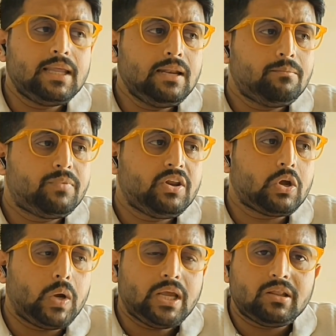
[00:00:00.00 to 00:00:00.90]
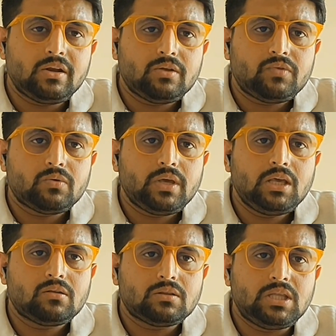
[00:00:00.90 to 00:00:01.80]
in periodically
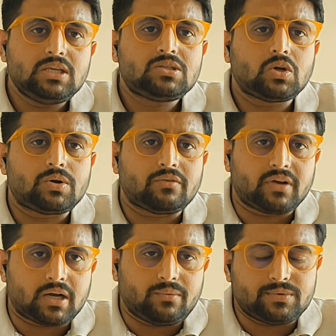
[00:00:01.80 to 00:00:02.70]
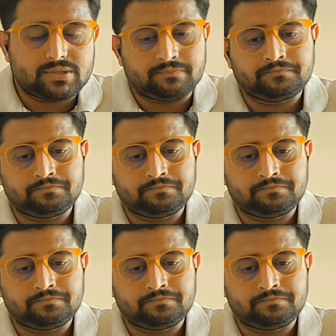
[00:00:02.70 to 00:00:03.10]
reviewing these sort of accounts.